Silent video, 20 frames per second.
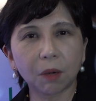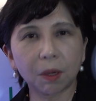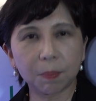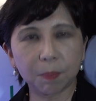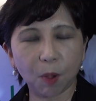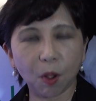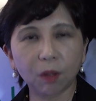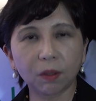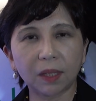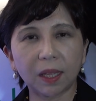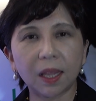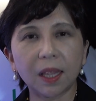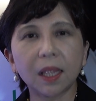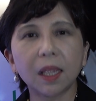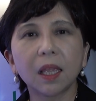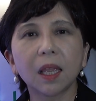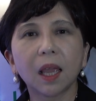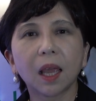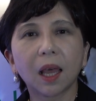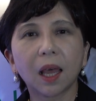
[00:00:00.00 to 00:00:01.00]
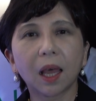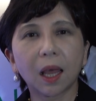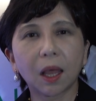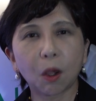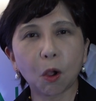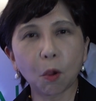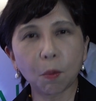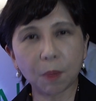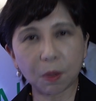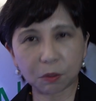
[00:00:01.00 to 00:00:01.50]
our body uh,
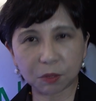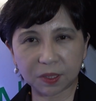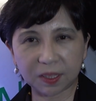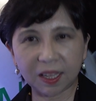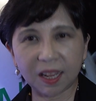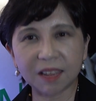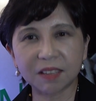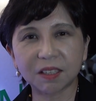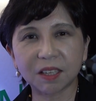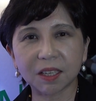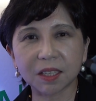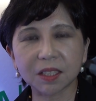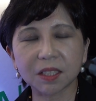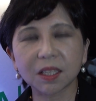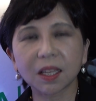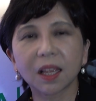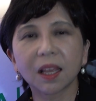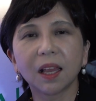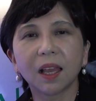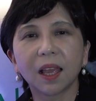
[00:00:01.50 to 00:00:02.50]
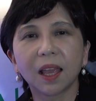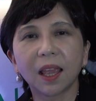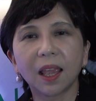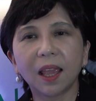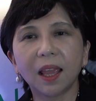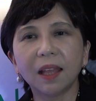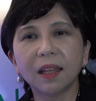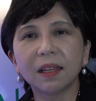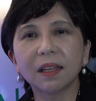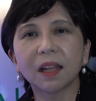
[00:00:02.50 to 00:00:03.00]
homeostasis
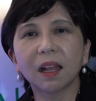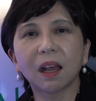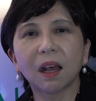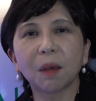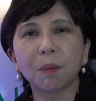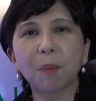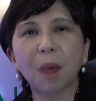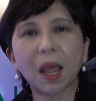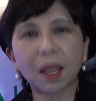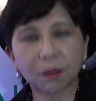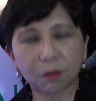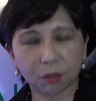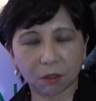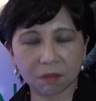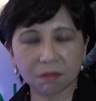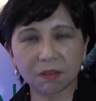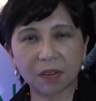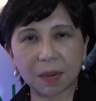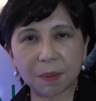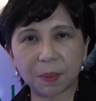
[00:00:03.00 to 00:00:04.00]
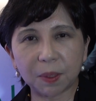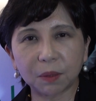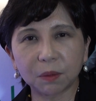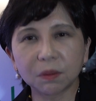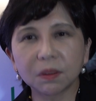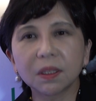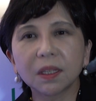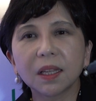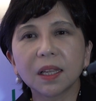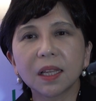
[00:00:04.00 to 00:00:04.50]
in a micron level.
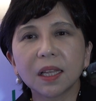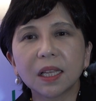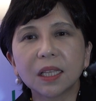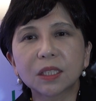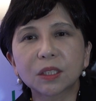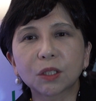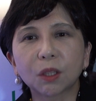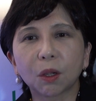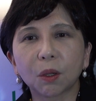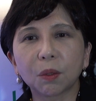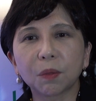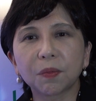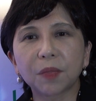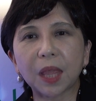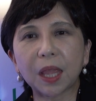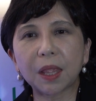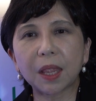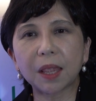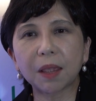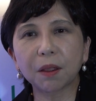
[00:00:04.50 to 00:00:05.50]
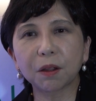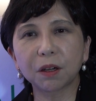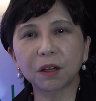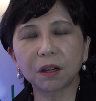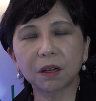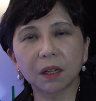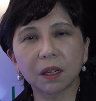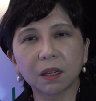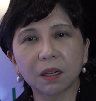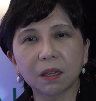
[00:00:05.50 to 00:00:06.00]
So they
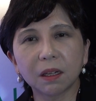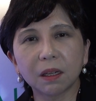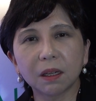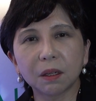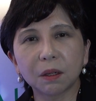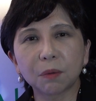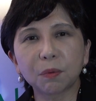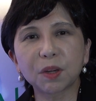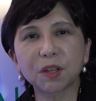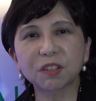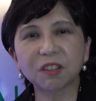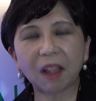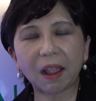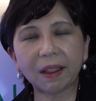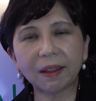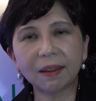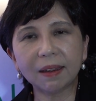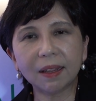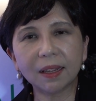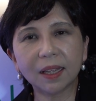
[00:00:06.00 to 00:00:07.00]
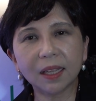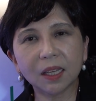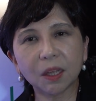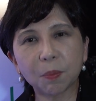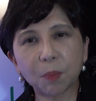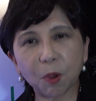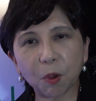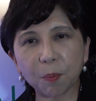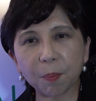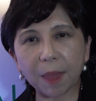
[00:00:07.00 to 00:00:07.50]
are uh, residing in
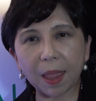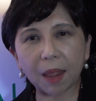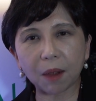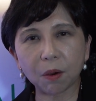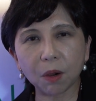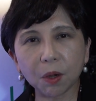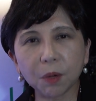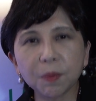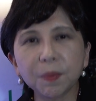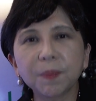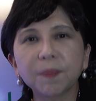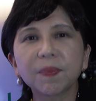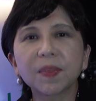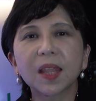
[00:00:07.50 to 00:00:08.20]
the bone marrow.